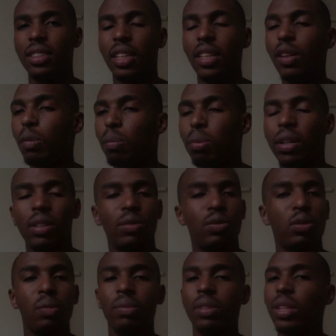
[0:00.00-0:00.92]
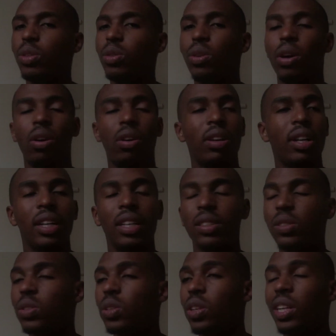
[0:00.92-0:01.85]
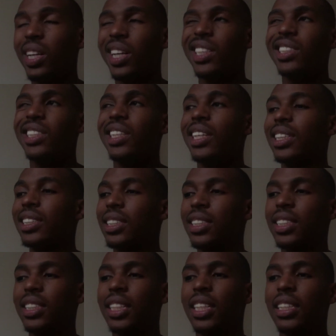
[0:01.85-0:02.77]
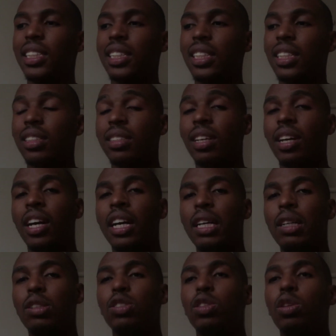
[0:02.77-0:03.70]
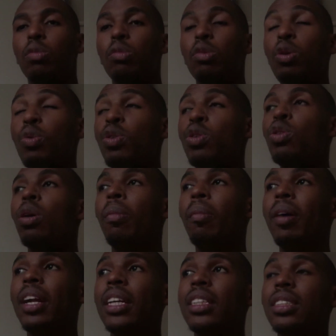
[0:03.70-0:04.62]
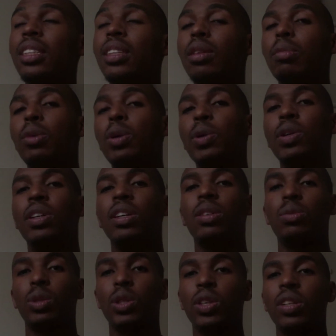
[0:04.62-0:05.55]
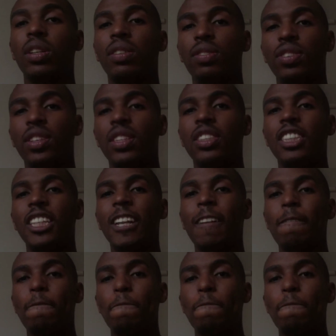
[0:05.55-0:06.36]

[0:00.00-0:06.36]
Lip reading: Any platform that you're on, let's talk, guys, and let's discuss this. Because the more we normalize it, the more we're gonna fix it.